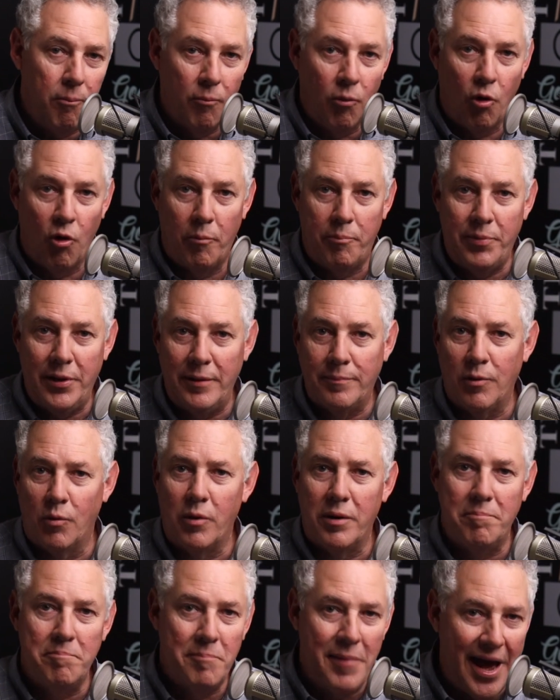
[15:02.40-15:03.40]
more people
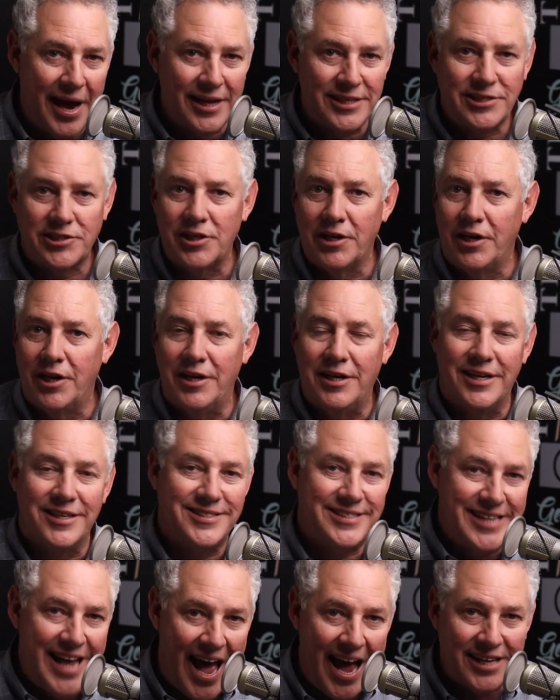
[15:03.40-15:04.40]
with medicine and
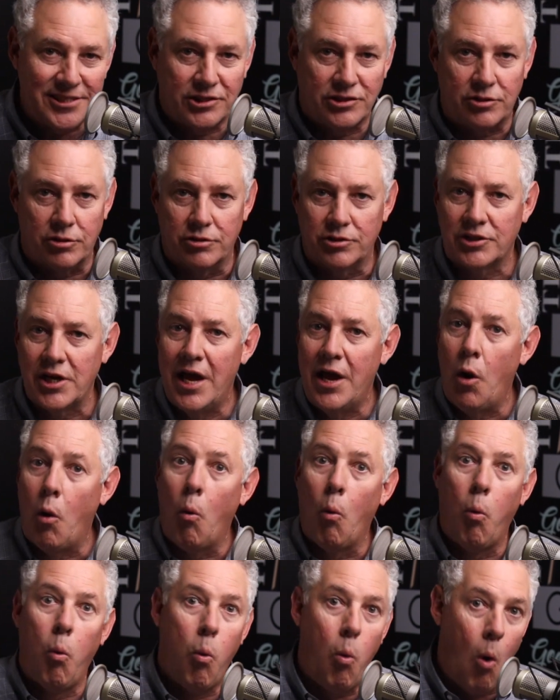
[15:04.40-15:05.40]
disasters,
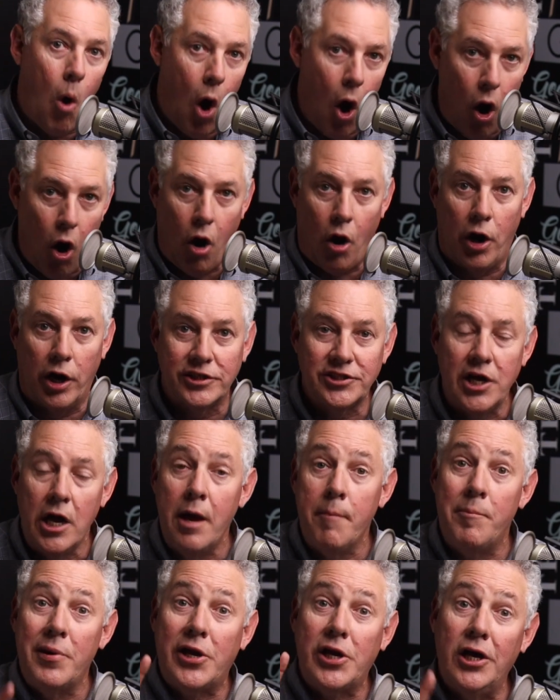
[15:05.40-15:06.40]
wars,
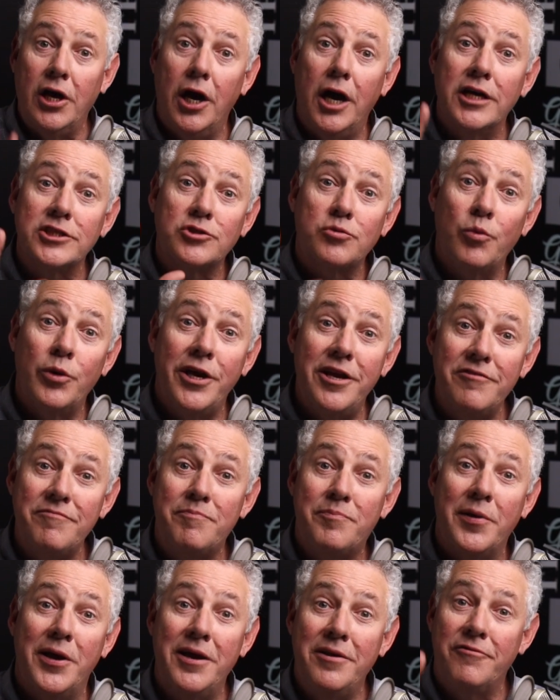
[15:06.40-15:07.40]
because
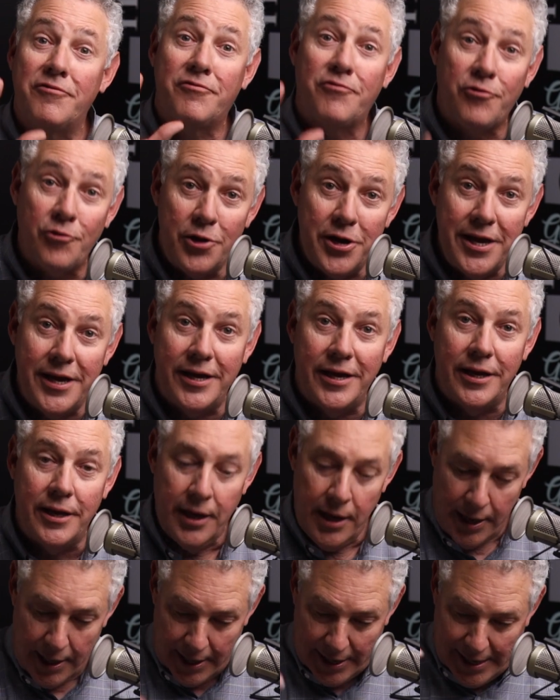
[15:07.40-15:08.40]
we've been free.
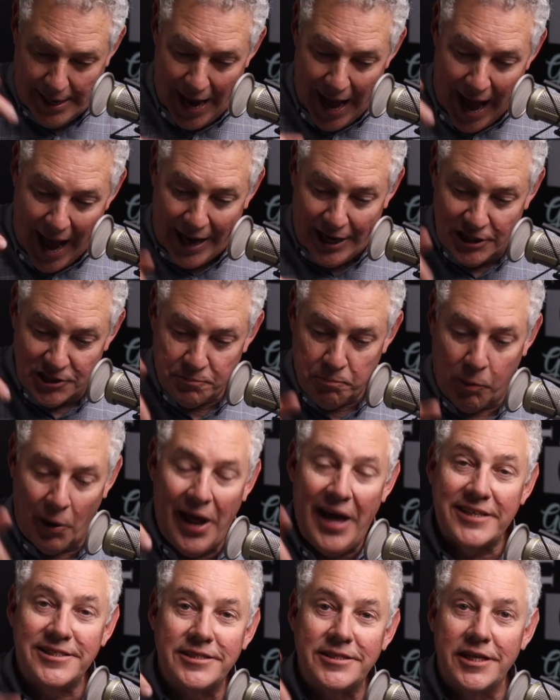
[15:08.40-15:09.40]
God has
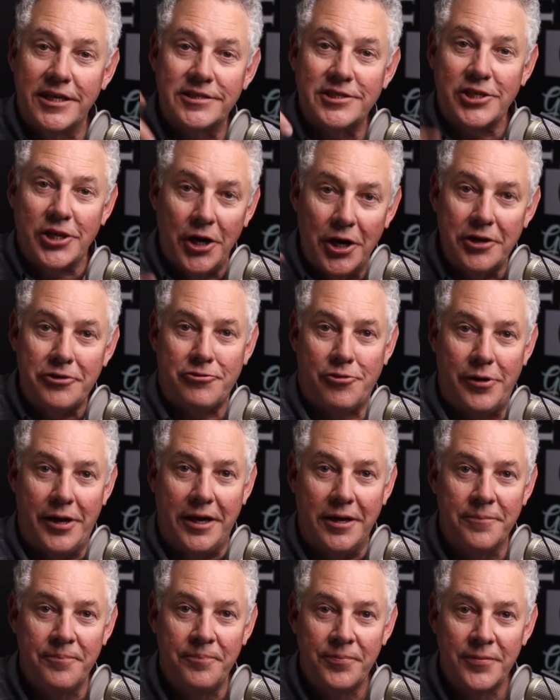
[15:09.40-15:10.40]
blessed this
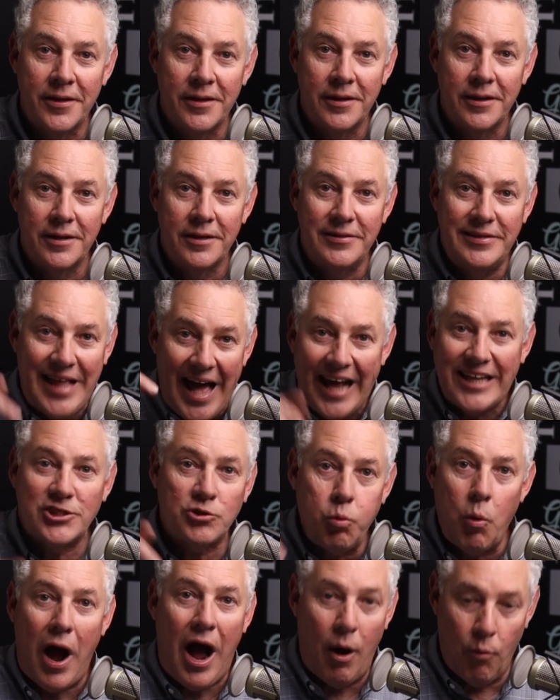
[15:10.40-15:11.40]
country. That's
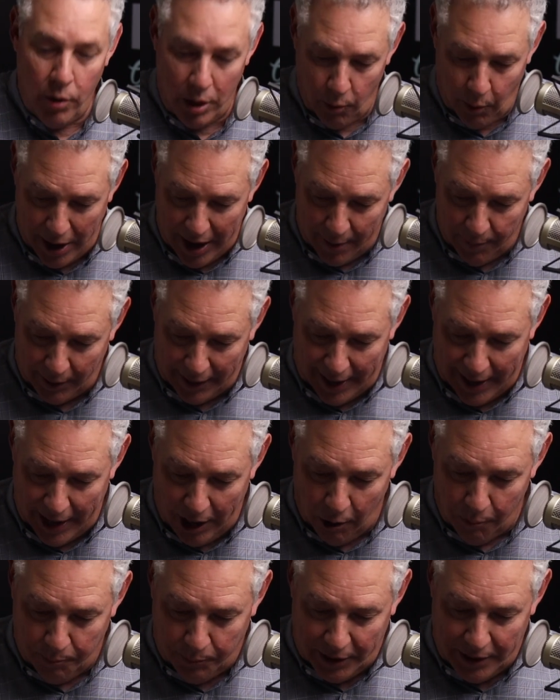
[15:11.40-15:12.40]
why we were able to
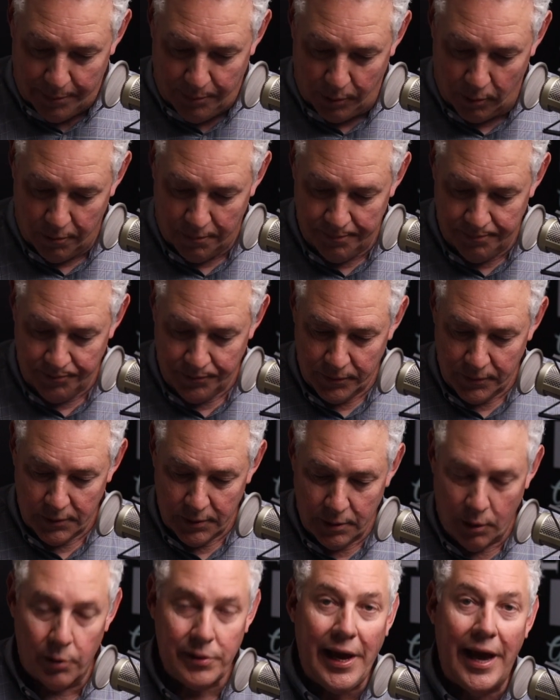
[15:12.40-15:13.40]
help people.
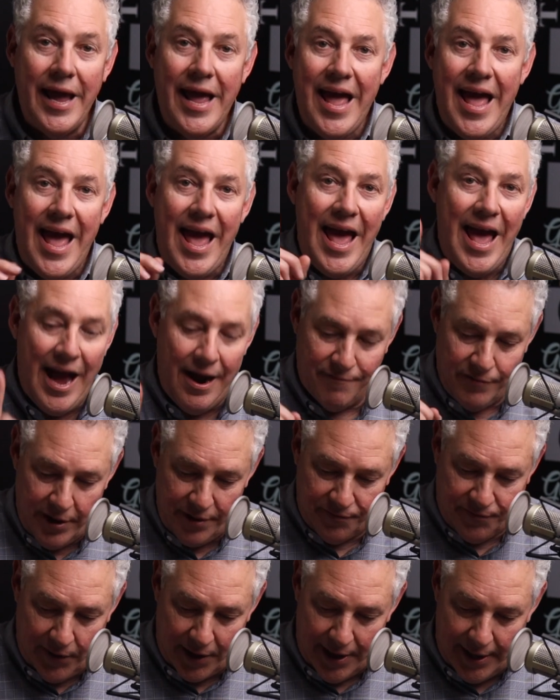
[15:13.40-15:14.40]
Okay?
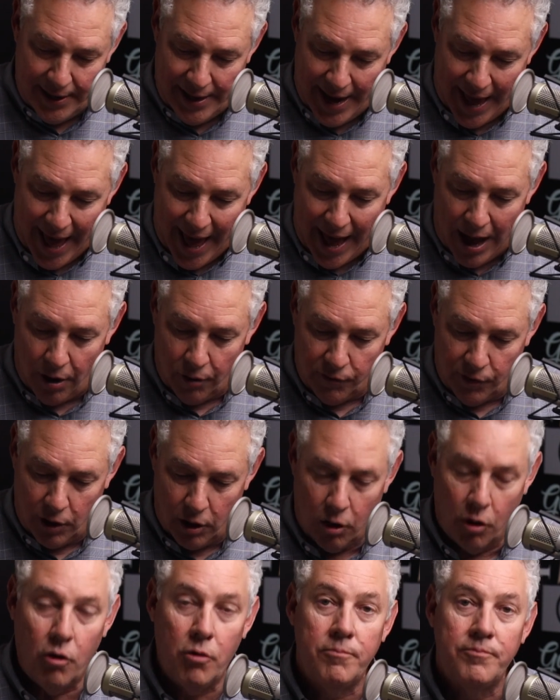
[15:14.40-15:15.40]
Everything now,
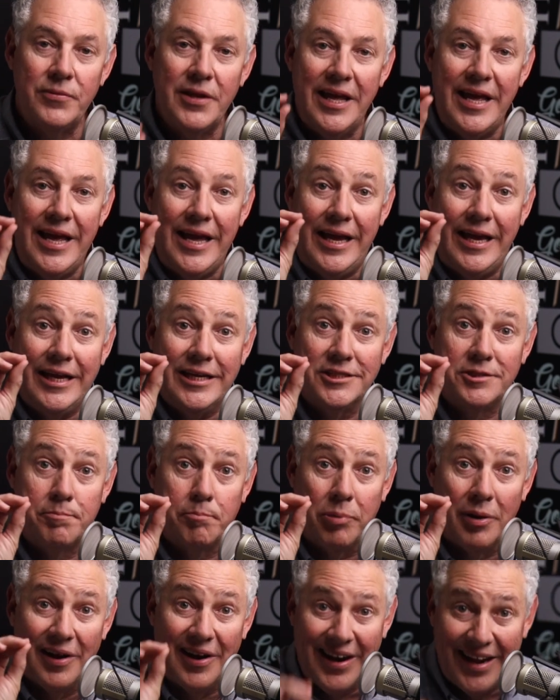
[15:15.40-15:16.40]
though, is
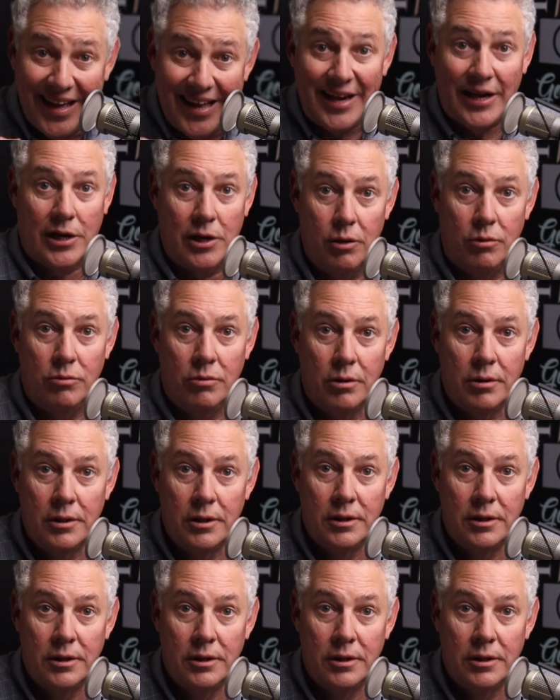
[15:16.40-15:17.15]
political.